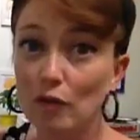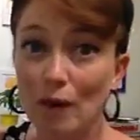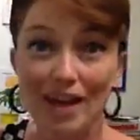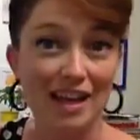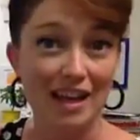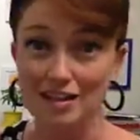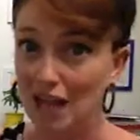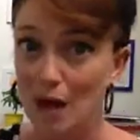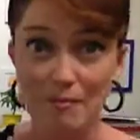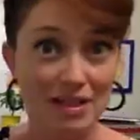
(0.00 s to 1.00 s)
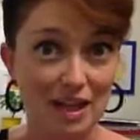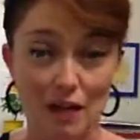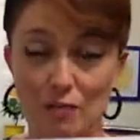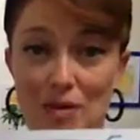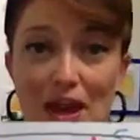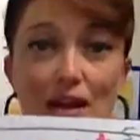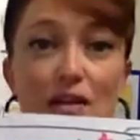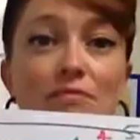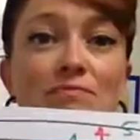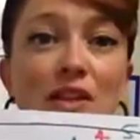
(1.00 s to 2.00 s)
of the white keys, up and down the
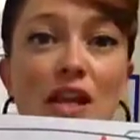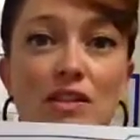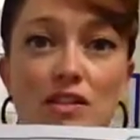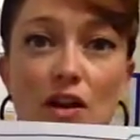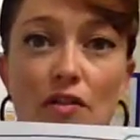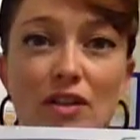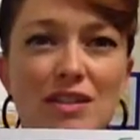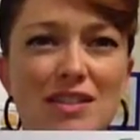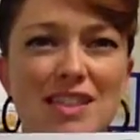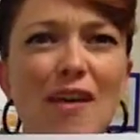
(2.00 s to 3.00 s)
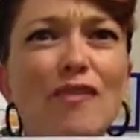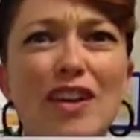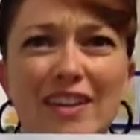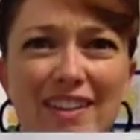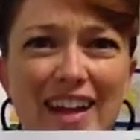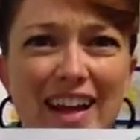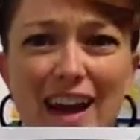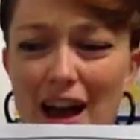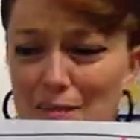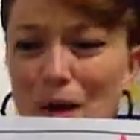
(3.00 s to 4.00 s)
piano. So there's definitely
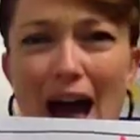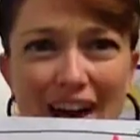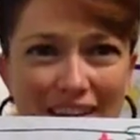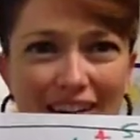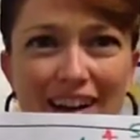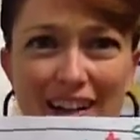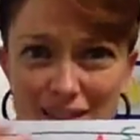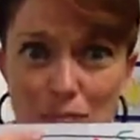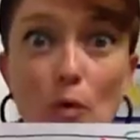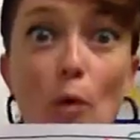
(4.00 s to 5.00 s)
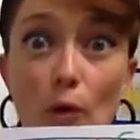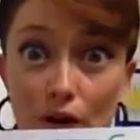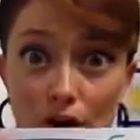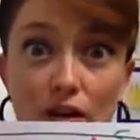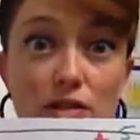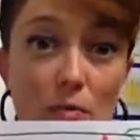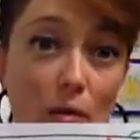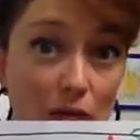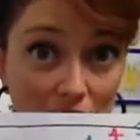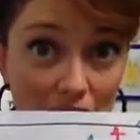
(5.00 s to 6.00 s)
a pattern and some order to what
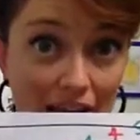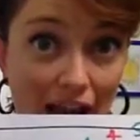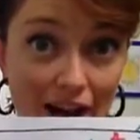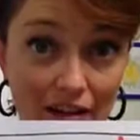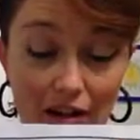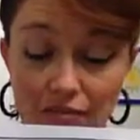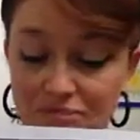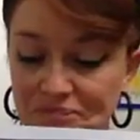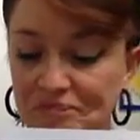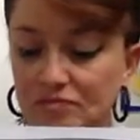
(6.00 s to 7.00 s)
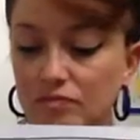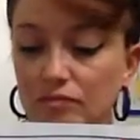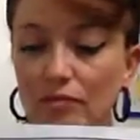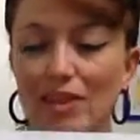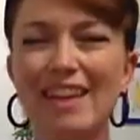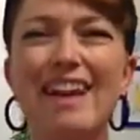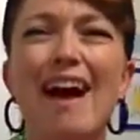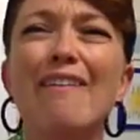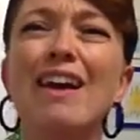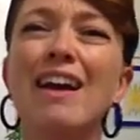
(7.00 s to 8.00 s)
we're looking at here.
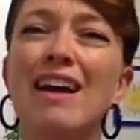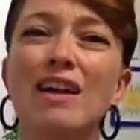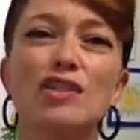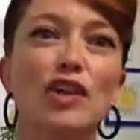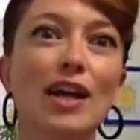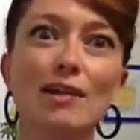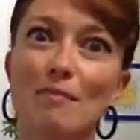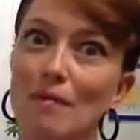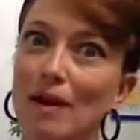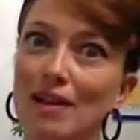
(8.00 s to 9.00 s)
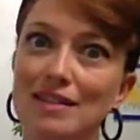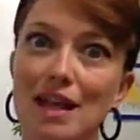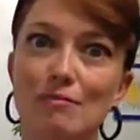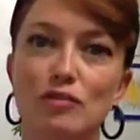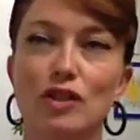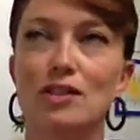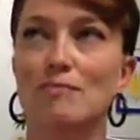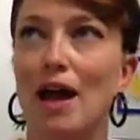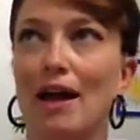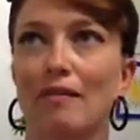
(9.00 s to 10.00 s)
Now, trying to memorize them just
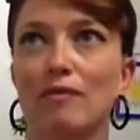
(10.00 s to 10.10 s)
by